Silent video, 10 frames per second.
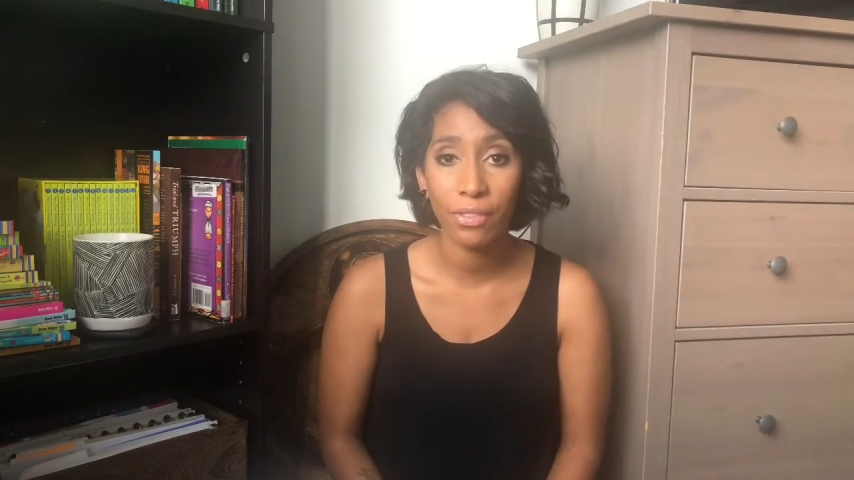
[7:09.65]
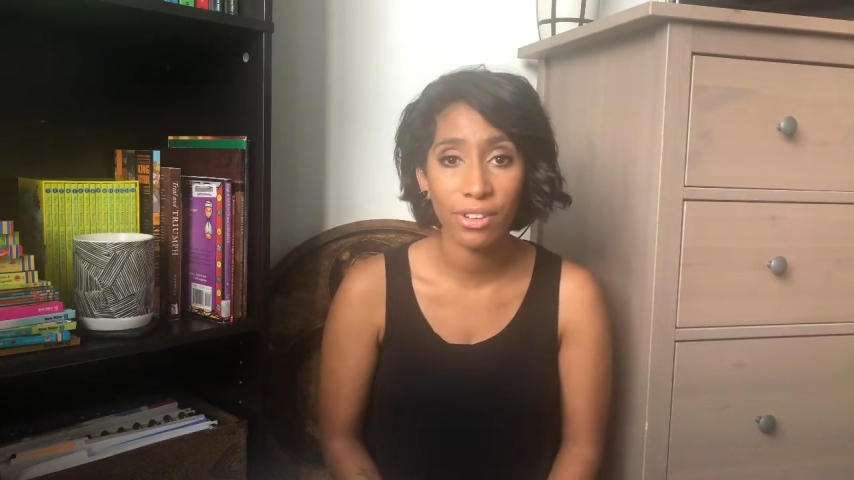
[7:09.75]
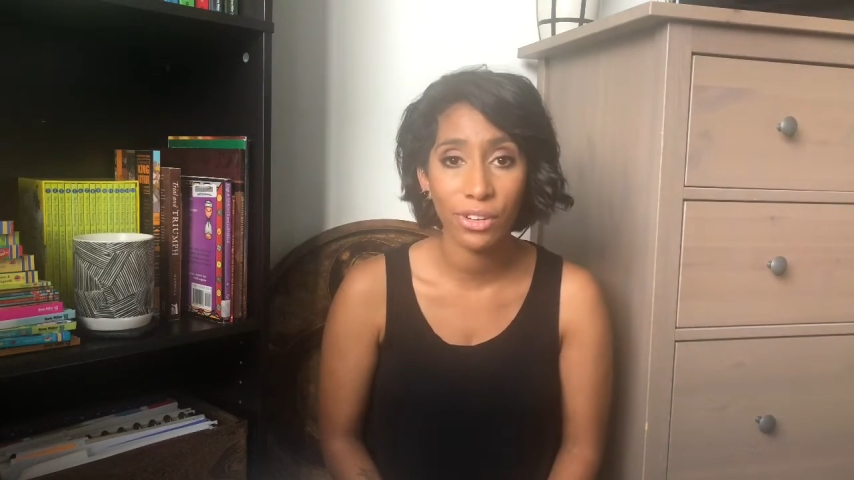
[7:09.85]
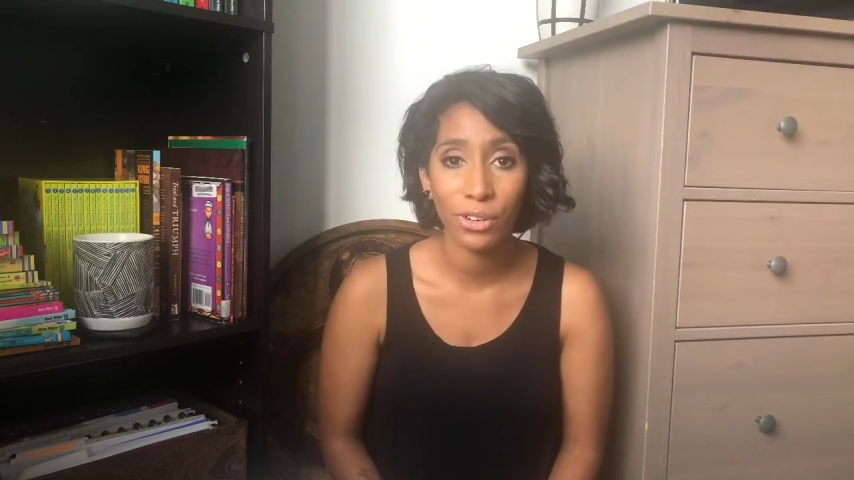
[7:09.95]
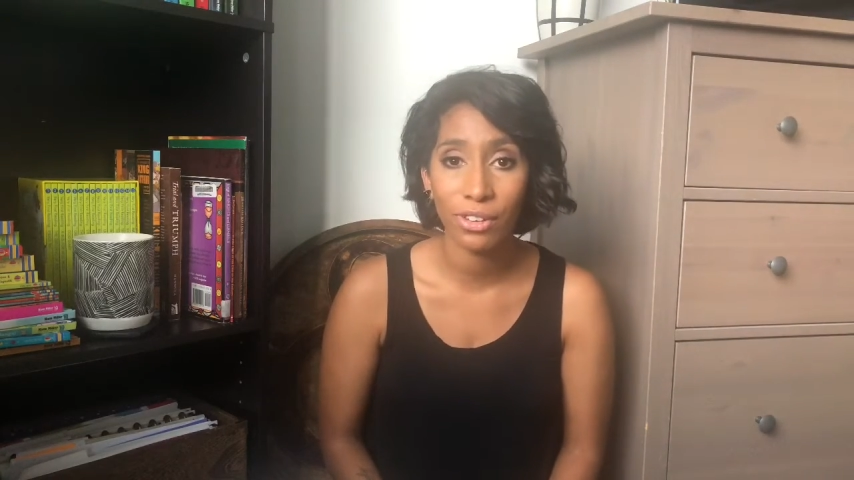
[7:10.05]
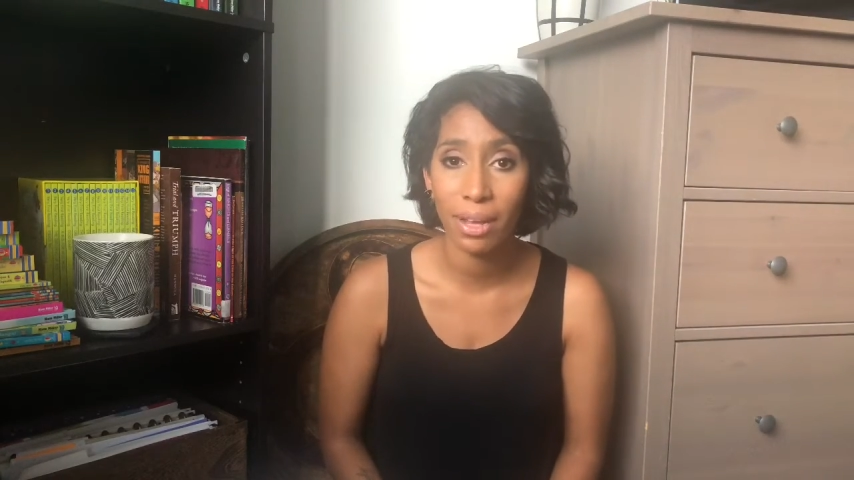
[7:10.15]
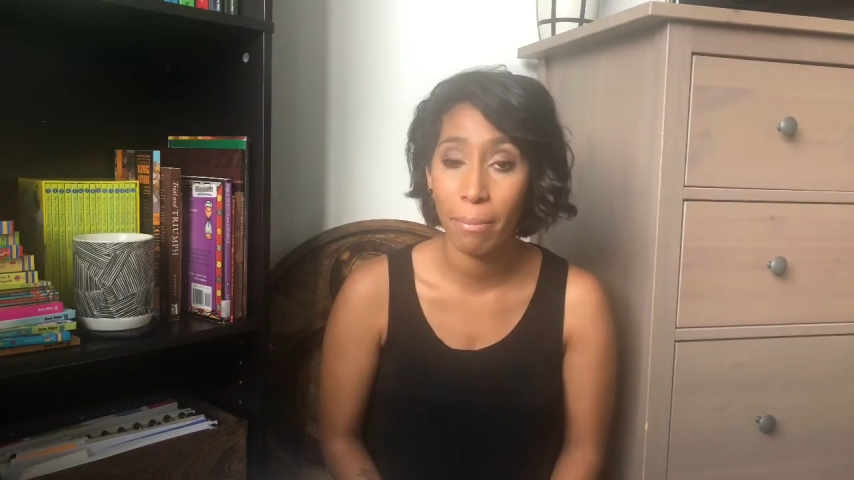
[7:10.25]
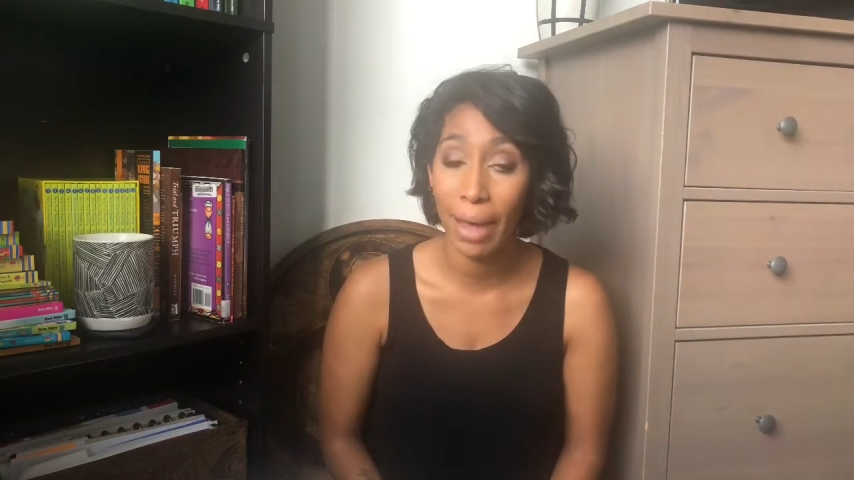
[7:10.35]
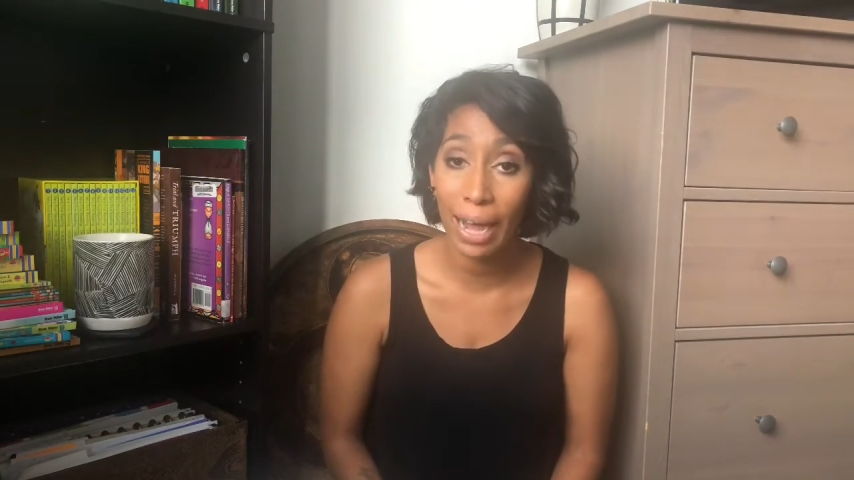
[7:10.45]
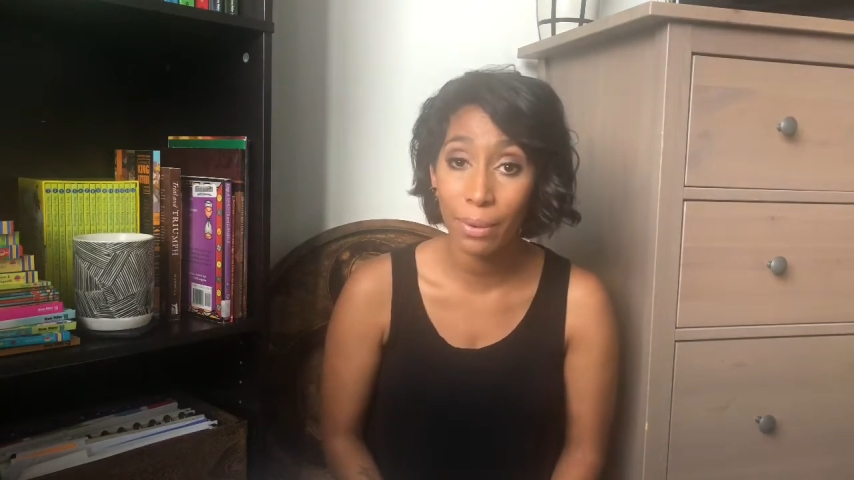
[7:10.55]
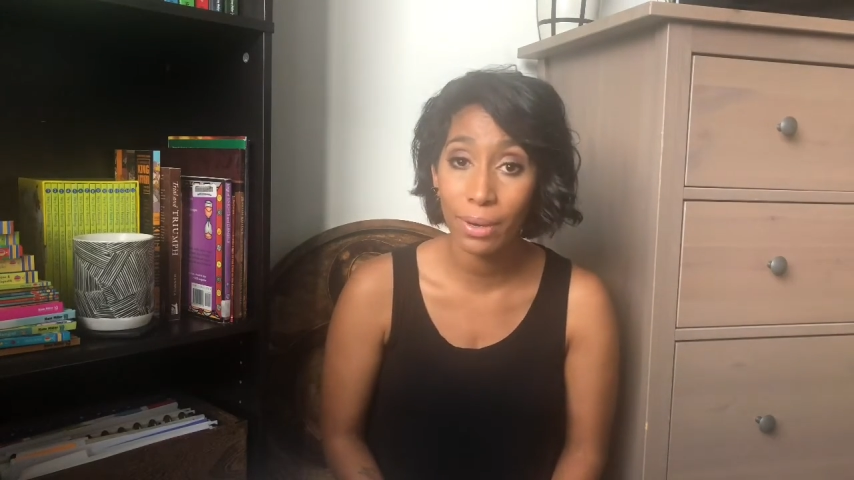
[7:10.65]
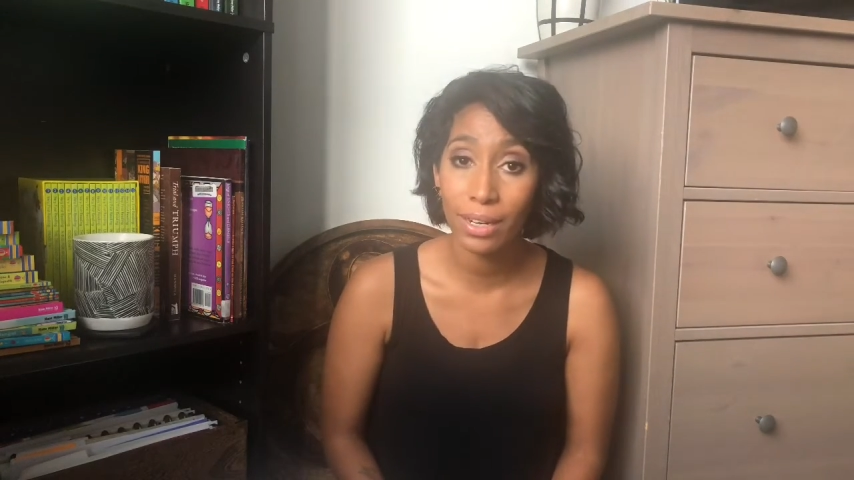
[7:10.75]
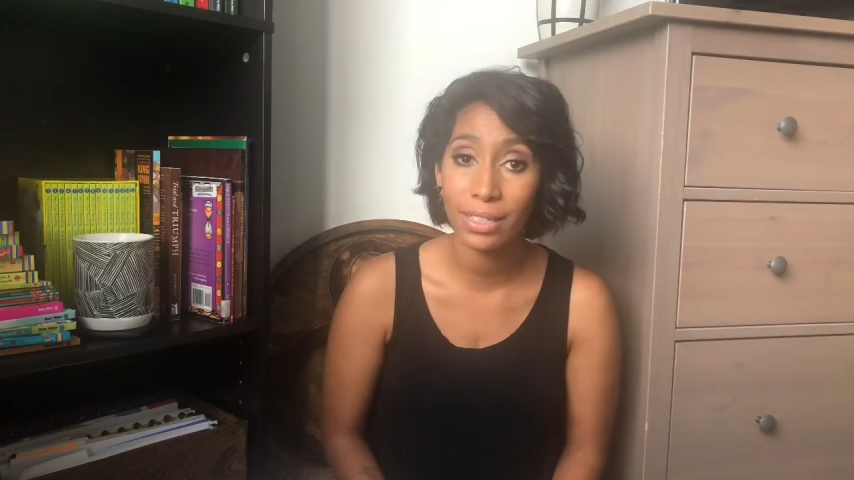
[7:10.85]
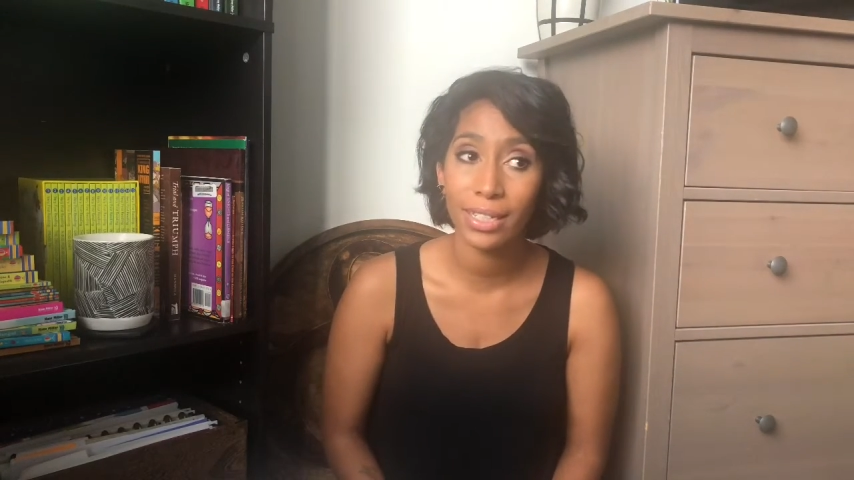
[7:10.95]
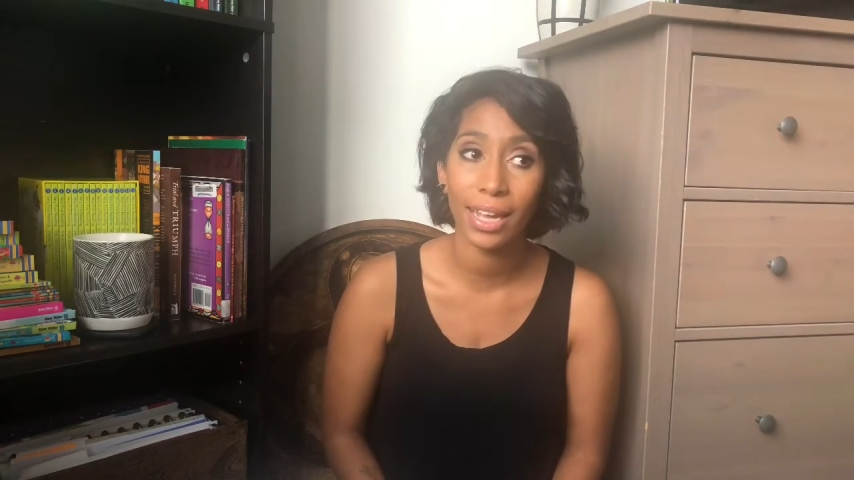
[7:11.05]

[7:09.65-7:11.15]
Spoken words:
is usually backwards,